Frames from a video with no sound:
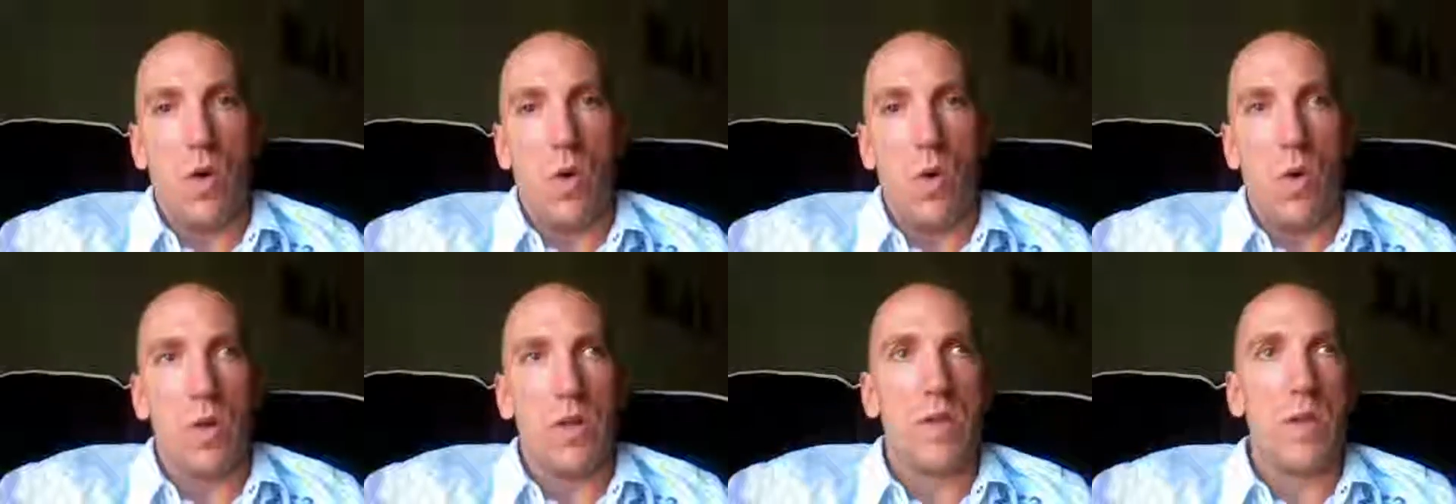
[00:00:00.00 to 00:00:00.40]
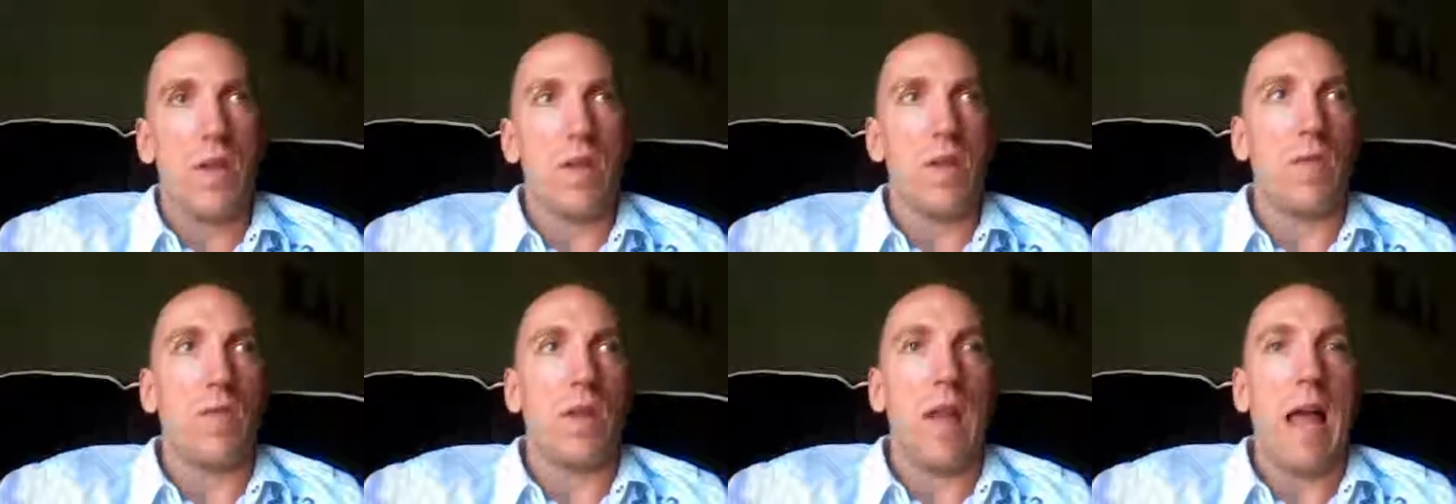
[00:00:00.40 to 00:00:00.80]
or a
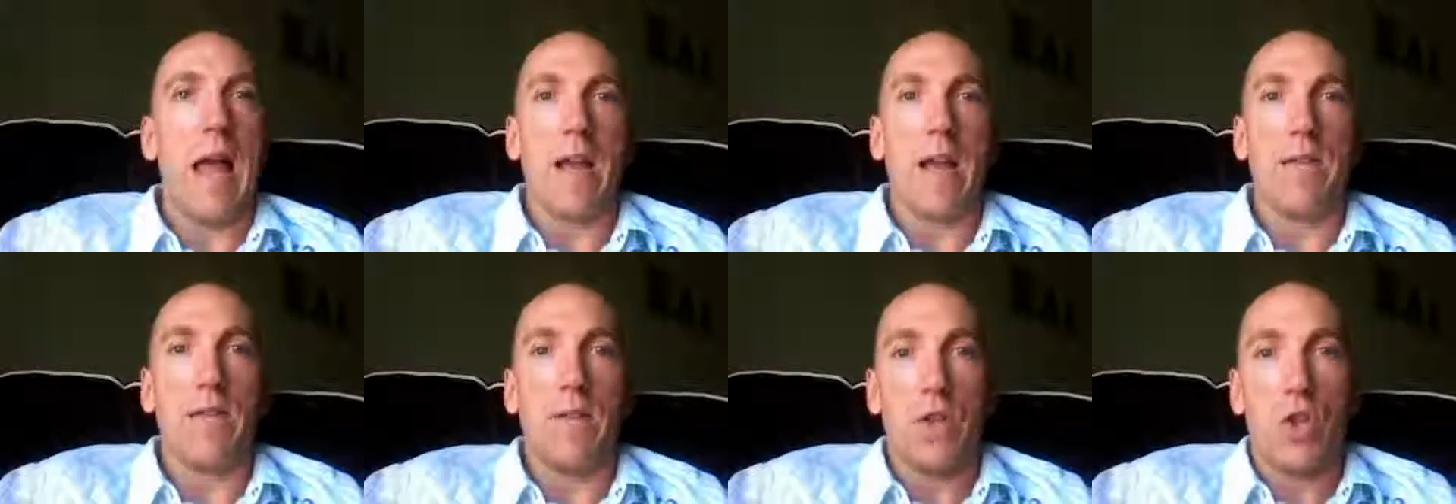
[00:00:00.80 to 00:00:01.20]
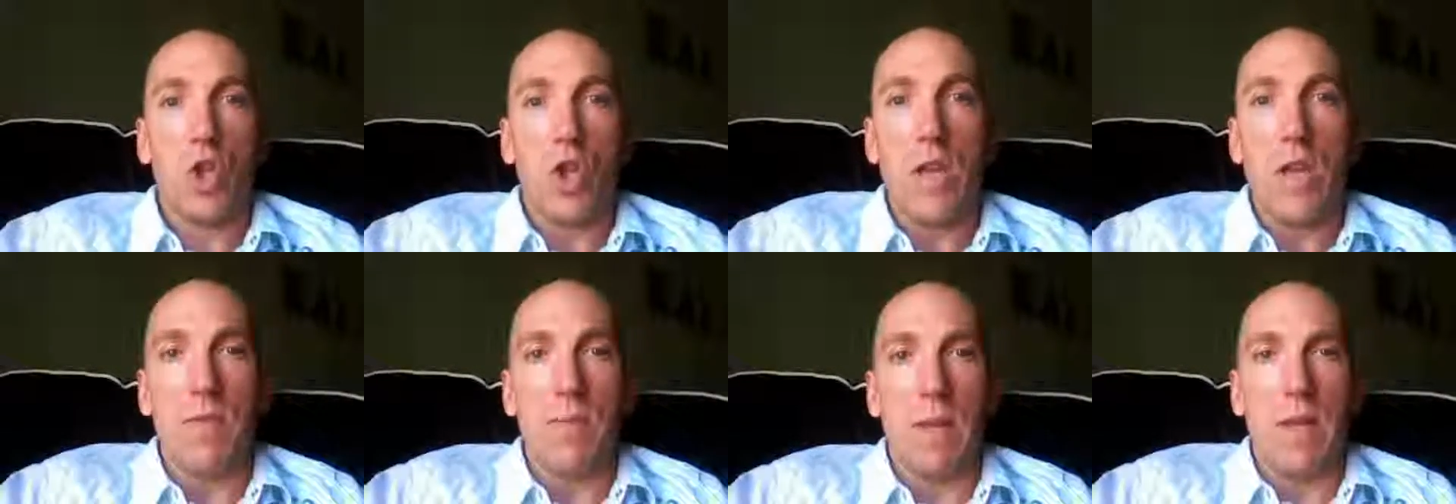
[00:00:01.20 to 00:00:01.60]
sense of lack of
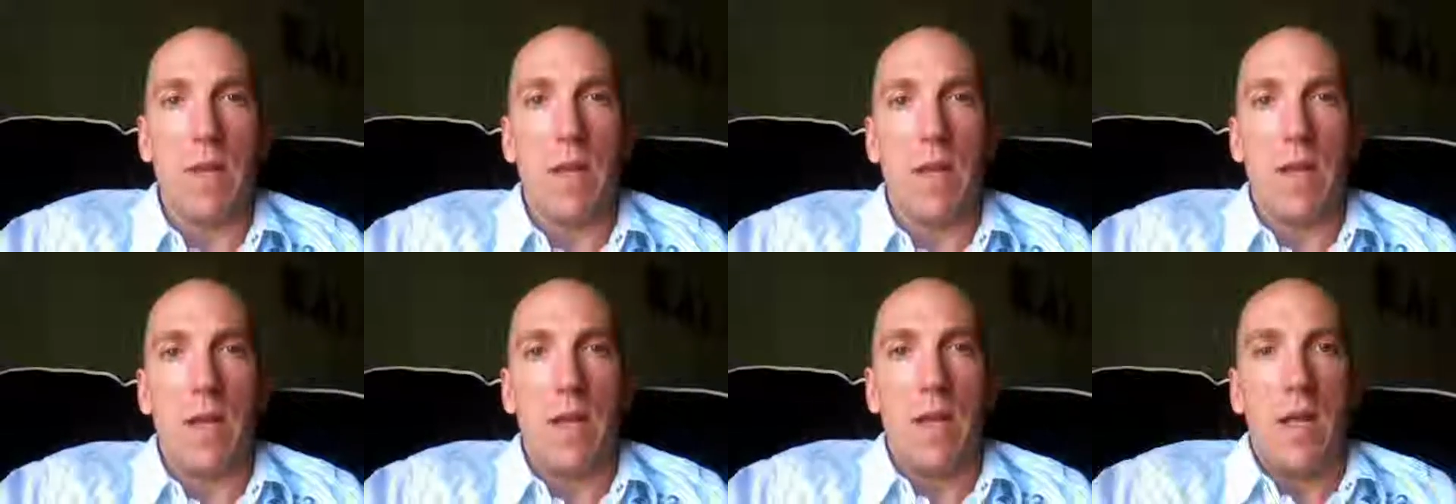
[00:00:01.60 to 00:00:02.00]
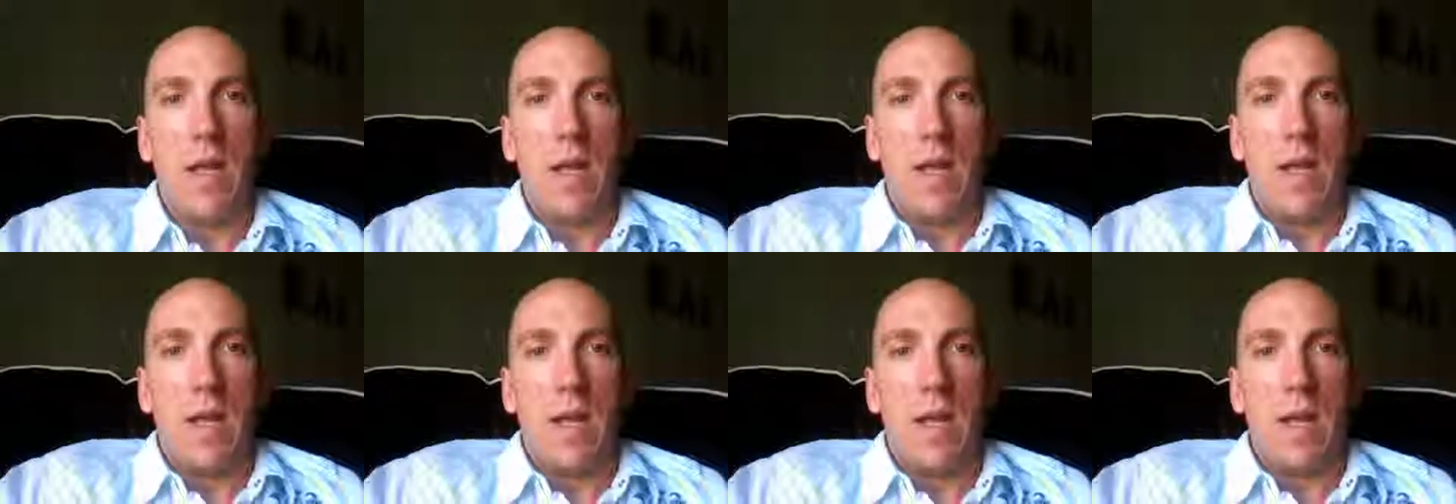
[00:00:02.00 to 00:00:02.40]
achievement
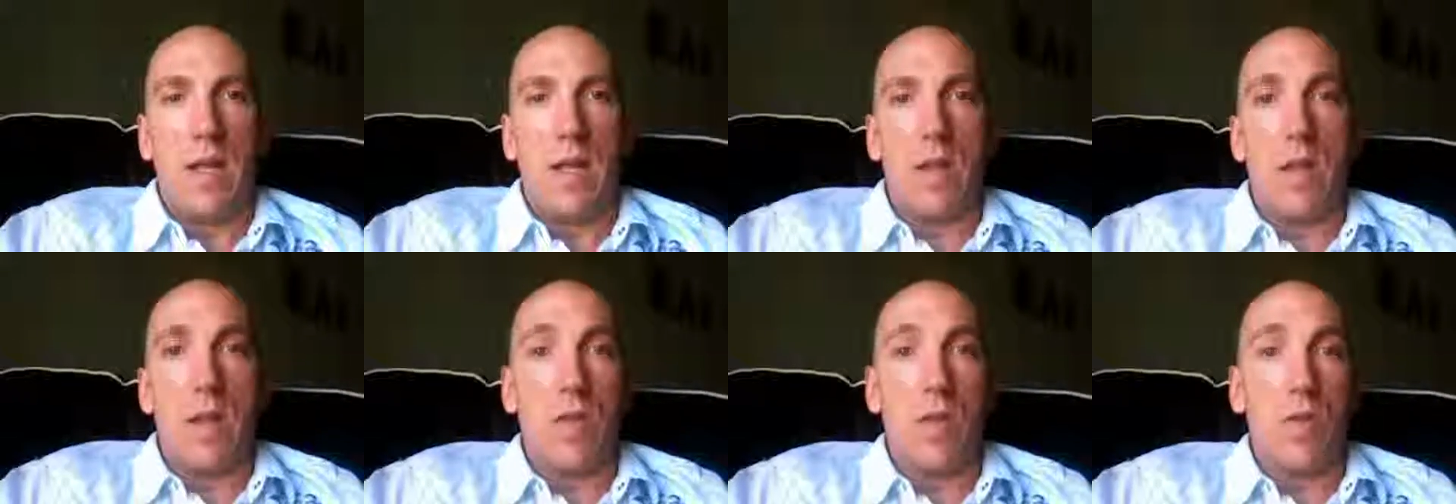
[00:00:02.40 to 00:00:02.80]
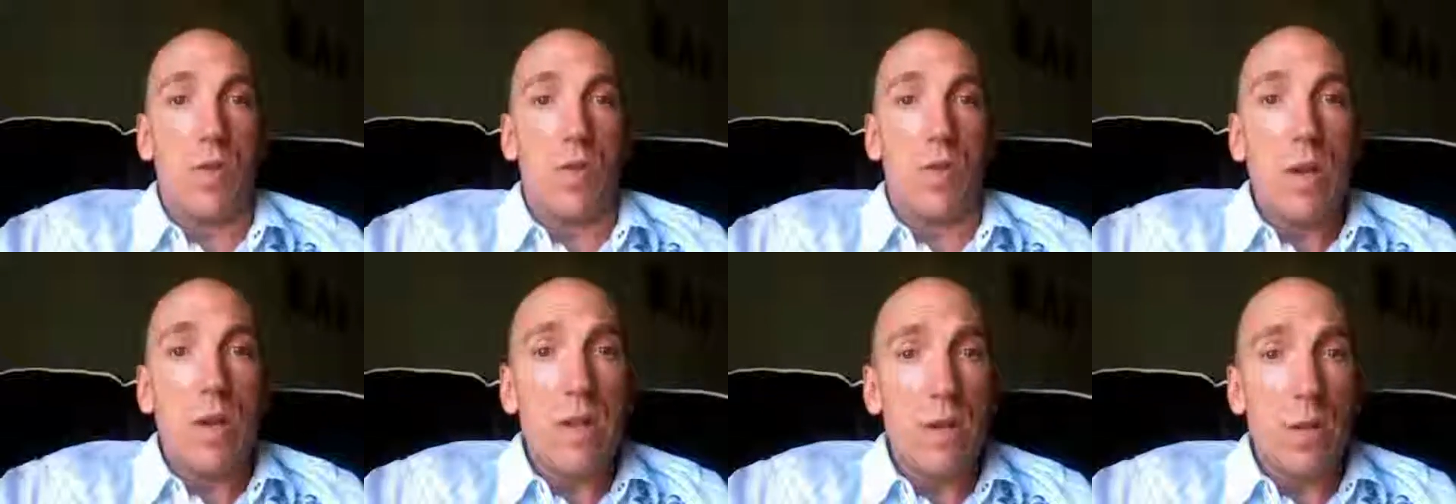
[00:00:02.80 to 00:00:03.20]
is the
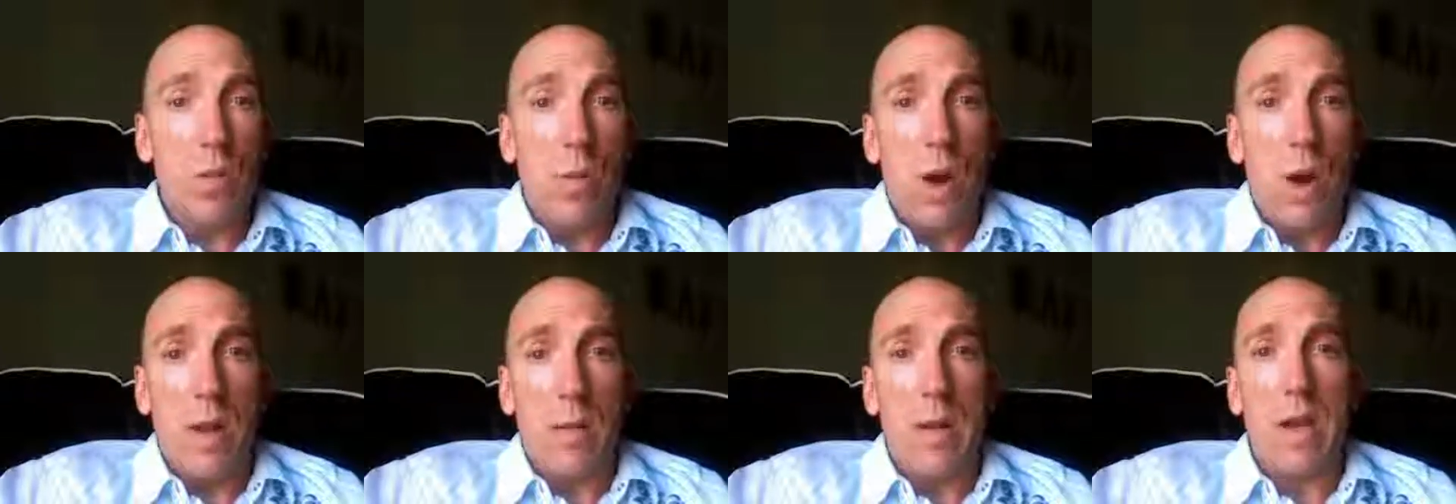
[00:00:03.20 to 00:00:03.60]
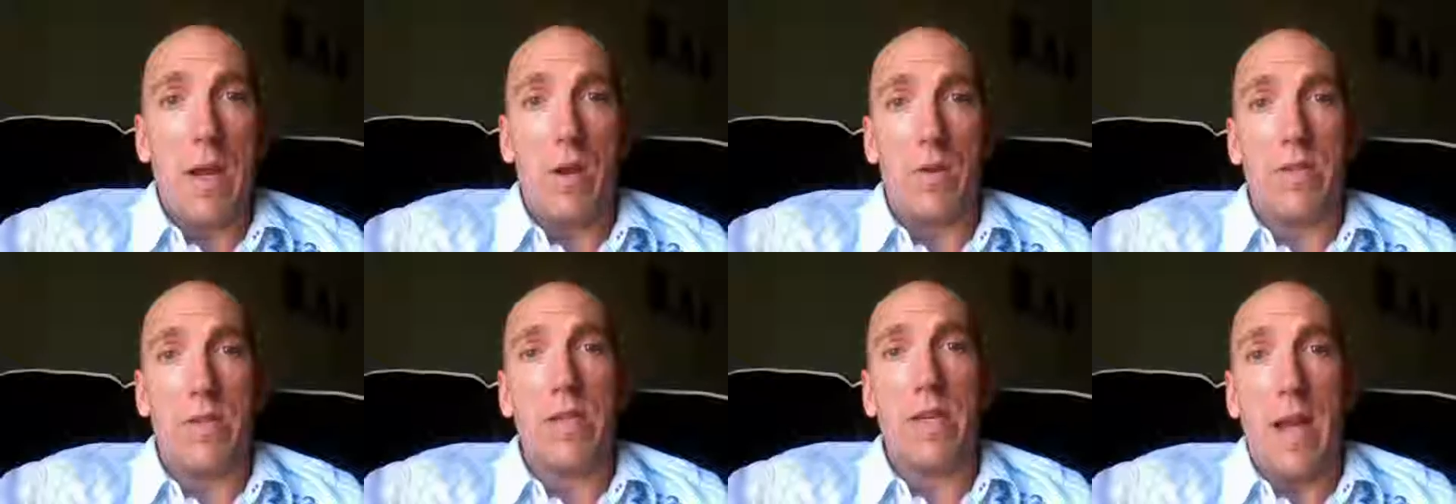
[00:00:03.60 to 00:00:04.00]
reason why I'm
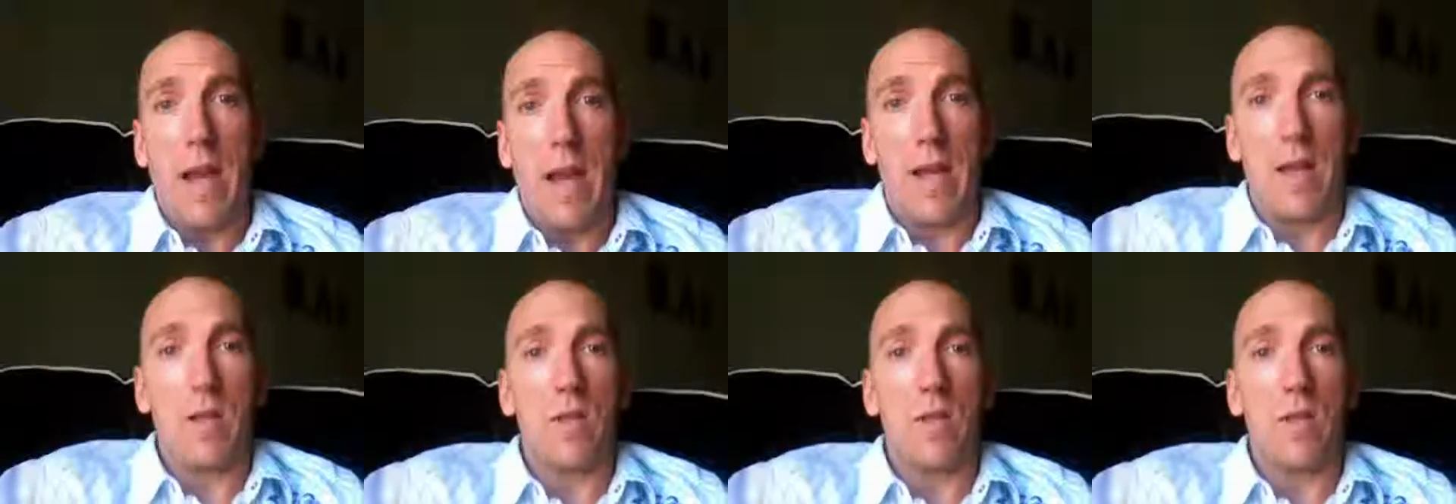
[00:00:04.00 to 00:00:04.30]
here today.